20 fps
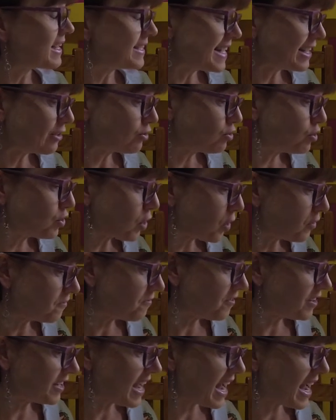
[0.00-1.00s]
Now, don't
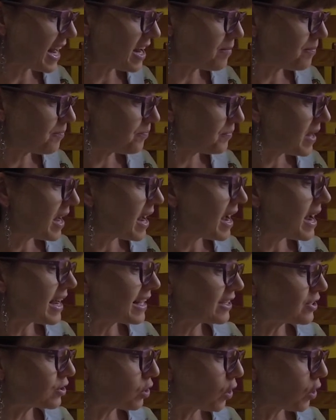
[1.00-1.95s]
forget it's